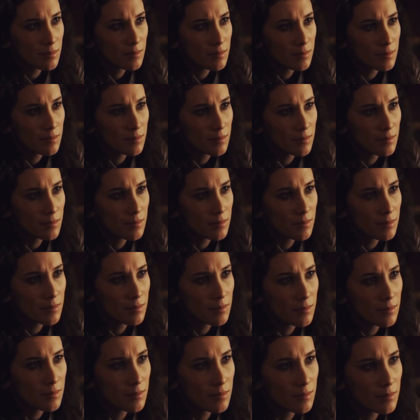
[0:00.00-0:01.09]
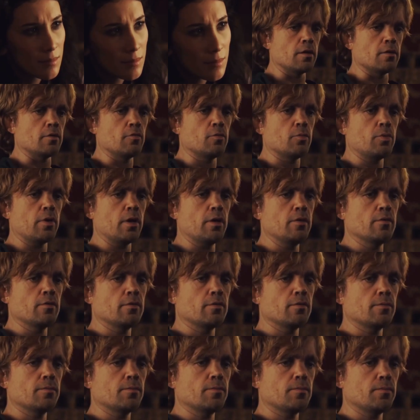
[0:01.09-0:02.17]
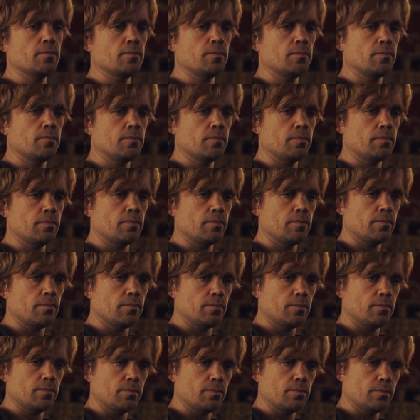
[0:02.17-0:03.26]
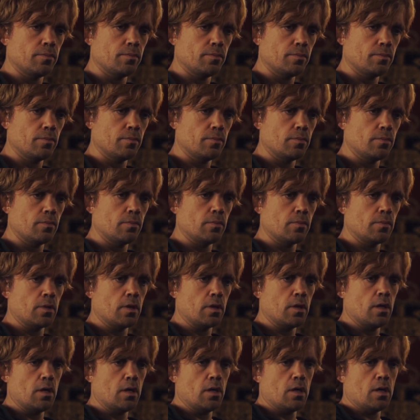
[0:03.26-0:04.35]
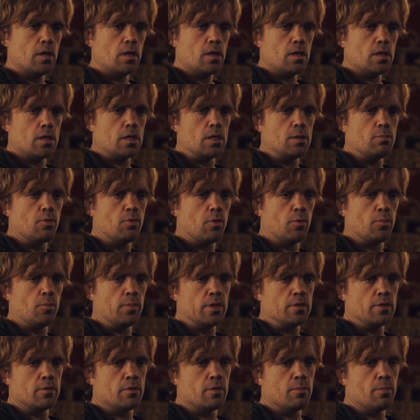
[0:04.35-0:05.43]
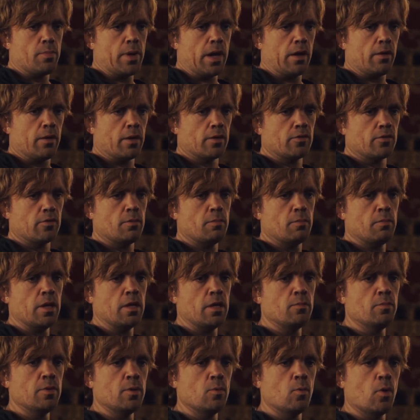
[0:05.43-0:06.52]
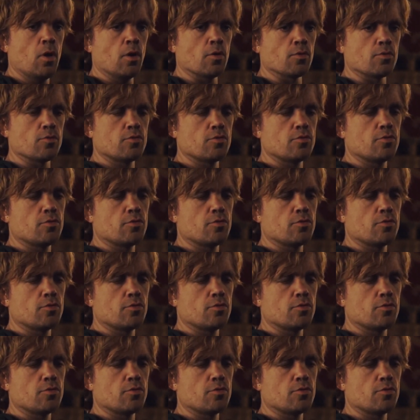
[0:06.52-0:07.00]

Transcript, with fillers: willing to break his heart for the sake of teaching him a lesson that wasn't necessary or relevant, but simply as an excuse for him to be cruel.